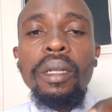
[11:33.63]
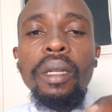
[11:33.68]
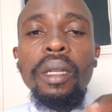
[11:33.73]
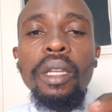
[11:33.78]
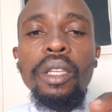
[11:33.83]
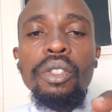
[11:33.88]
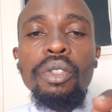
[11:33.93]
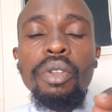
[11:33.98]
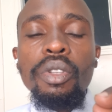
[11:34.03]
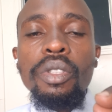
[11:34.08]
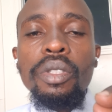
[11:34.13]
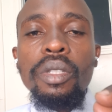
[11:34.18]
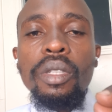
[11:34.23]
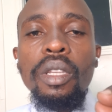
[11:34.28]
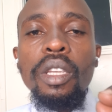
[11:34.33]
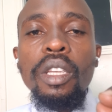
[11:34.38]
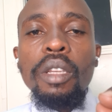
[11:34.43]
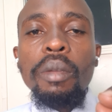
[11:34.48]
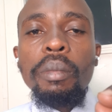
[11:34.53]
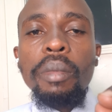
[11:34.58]
is always
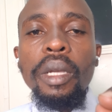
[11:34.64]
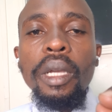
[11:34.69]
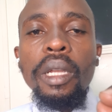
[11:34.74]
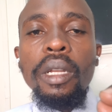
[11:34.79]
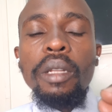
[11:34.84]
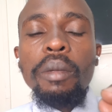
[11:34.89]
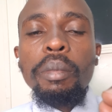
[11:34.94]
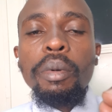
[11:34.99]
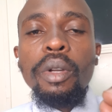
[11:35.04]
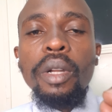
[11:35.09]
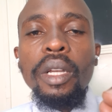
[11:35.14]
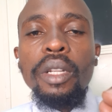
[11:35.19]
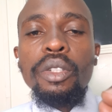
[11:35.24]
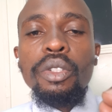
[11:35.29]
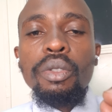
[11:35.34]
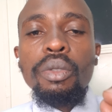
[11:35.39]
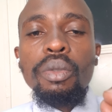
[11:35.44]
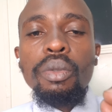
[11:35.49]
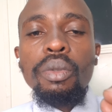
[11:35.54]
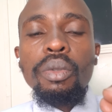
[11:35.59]
key and
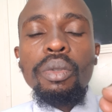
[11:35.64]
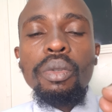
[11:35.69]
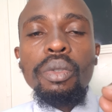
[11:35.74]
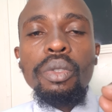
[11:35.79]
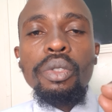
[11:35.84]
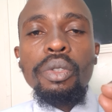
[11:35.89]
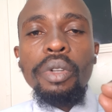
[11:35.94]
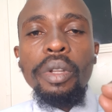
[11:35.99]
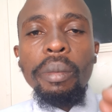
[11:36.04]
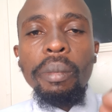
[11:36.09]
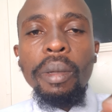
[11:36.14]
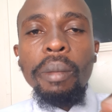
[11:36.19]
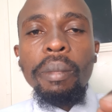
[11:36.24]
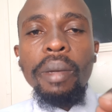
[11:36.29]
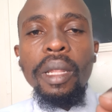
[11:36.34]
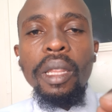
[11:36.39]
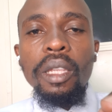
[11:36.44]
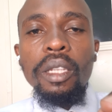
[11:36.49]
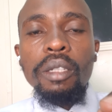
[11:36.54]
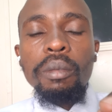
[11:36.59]
important to remember
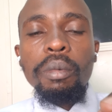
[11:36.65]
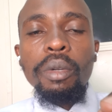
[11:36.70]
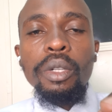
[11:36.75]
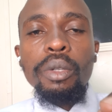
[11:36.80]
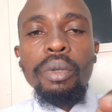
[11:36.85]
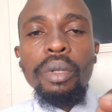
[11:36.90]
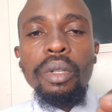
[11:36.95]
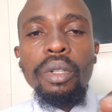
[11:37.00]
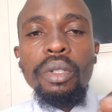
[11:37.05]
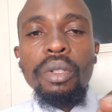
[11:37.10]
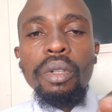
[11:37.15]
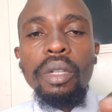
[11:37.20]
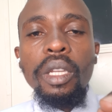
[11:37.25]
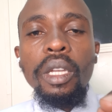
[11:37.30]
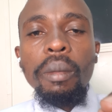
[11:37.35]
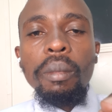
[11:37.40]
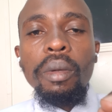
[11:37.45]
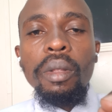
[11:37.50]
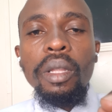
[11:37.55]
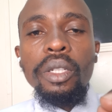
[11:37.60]
at this point when you're talking
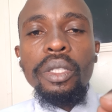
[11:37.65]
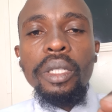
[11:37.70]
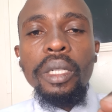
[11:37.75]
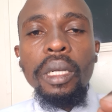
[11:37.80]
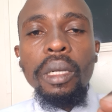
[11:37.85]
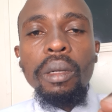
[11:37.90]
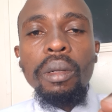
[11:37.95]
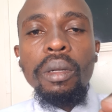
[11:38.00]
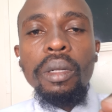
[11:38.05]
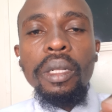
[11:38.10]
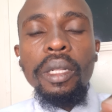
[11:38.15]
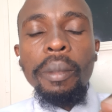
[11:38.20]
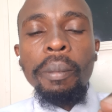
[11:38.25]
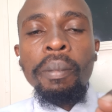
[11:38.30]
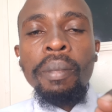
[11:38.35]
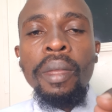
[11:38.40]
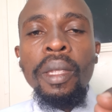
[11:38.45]
about the shareholding.